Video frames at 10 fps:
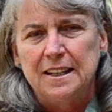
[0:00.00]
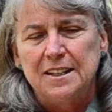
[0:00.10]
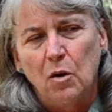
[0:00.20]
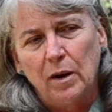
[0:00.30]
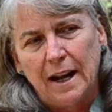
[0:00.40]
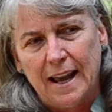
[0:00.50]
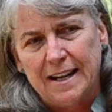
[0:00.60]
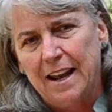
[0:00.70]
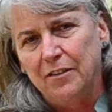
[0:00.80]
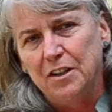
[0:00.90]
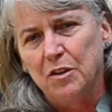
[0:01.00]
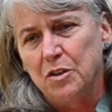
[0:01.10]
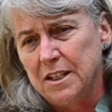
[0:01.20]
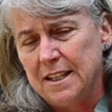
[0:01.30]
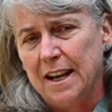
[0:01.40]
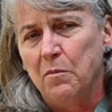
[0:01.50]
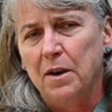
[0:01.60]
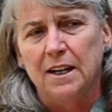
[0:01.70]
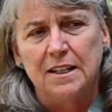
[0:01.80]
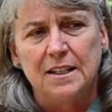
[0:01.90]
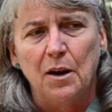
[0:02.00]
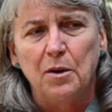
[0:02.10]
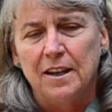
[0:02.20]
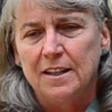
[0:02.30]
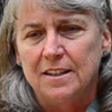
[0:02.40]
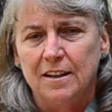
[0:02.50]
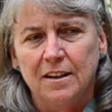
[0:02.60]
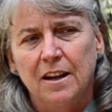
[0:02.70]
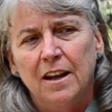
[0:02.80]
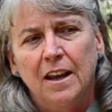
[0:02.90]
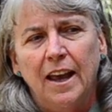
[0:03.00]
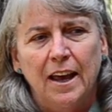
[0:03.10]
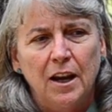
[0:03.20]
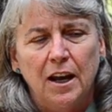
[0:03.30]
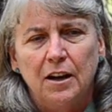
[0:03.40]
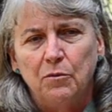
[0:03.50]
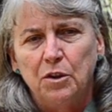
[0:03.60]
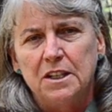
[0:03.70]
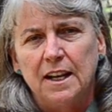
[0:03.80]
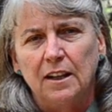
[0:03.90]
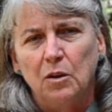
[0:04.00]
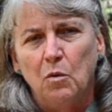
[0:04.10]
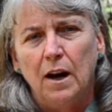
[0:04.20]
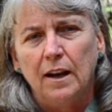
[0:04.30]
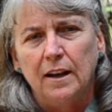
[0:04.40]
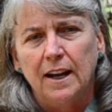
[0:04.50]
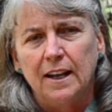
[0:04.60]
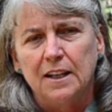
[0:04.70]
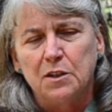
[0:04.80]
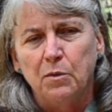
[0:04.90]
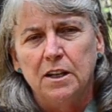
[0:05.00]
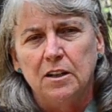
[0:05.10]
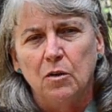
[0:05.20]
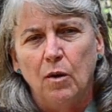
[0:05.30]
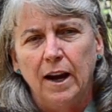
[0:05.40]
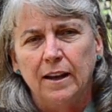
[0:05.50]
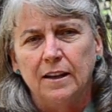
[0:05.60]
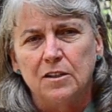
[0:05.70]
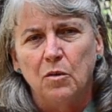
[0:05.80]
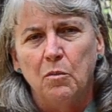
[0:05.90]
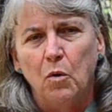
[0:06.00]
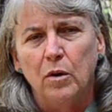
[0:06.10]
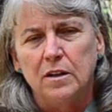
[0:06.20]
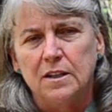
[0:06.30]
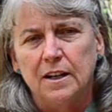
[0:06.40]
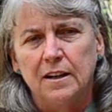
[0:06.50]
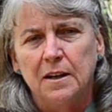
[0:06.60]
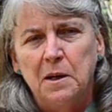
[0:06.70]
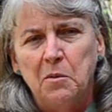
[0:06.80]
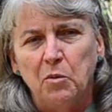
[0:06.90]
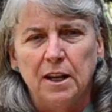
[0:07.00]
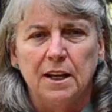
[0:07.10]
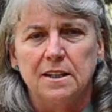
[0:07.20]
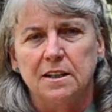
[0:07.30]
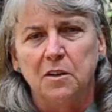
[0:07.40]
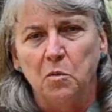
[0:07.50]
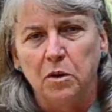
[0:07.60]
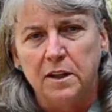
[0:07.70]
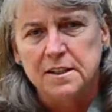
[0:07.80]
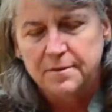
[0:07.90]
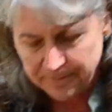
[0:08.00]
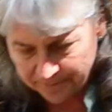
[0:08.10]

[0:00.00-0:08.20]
And so what I'd like to have you do is just take a minute, stay with us, and we'll just take a little walk, and I can explain to you why it's so important to bring kids into the woods.